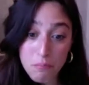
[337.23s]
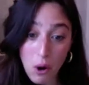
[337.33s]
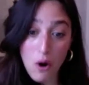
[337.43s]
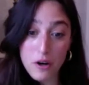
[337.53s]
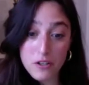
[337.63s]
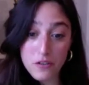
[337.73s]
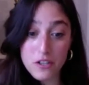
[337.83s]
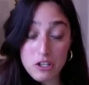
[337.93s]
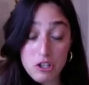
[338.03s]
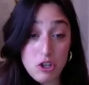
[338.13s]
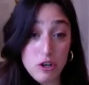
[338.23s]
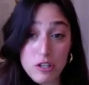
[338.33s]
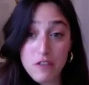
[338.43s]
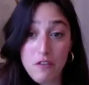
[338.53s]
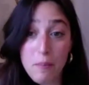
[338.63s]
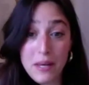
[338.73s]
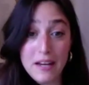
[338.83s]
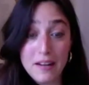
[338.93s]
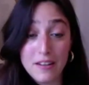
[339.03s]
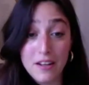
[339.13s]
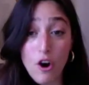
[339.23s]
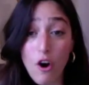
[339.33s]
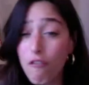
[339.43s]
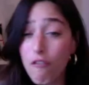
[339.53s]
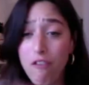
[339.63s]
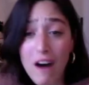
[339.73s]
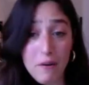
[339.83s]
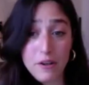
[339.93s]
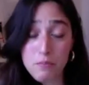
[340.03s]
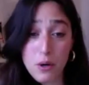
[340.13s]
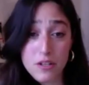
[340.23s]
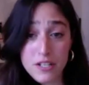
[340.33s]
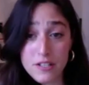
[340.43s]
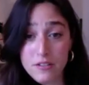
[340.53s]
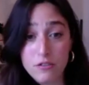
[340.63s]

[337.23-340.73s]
part of the discursive appeal of various parties,